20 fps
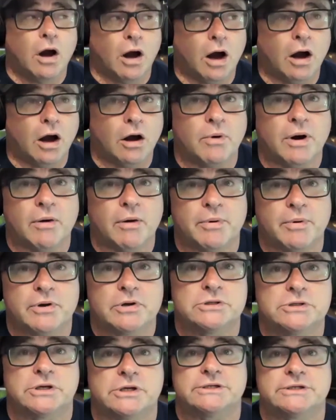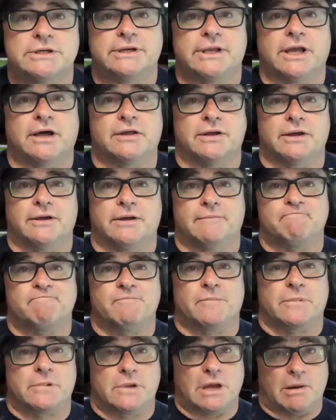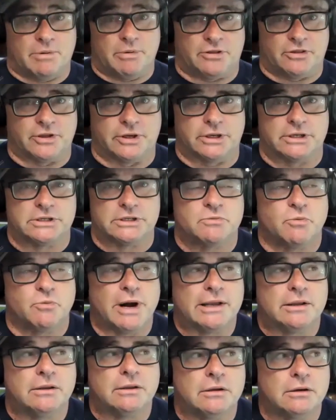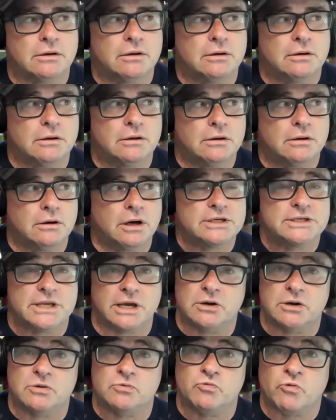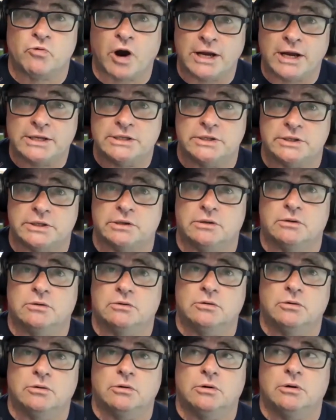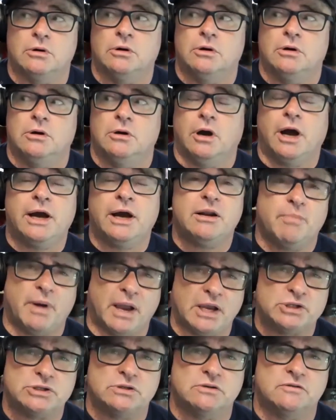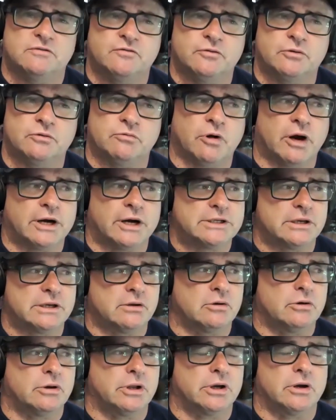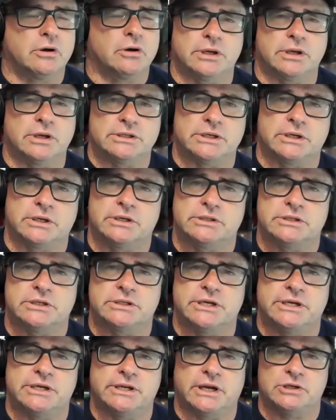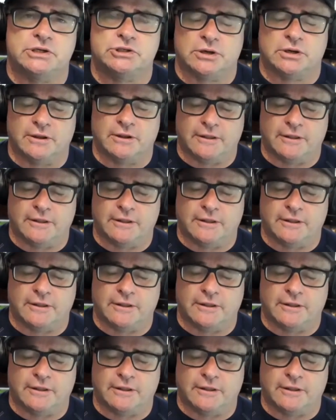Oh well, because I see now a couple of things. One, I started writing. I had a passion for writing early on as a teenager.